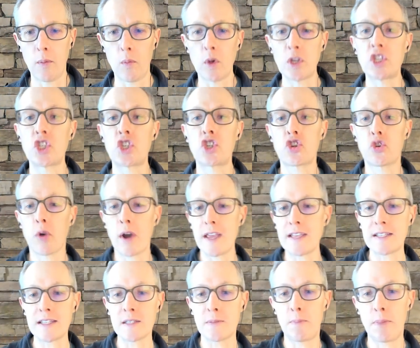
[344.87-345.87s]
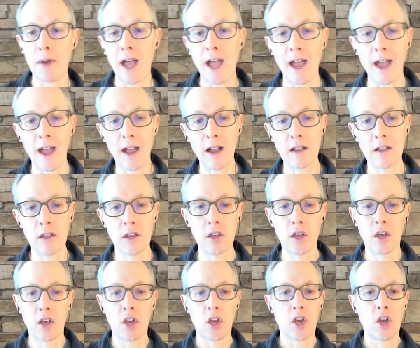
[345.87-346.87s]
Which traces back
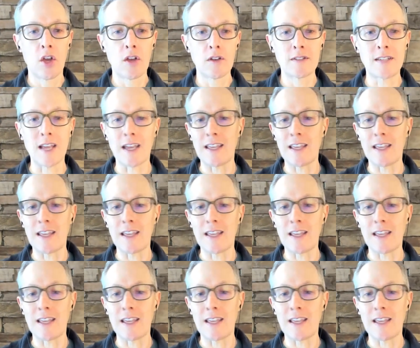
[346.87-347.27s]
to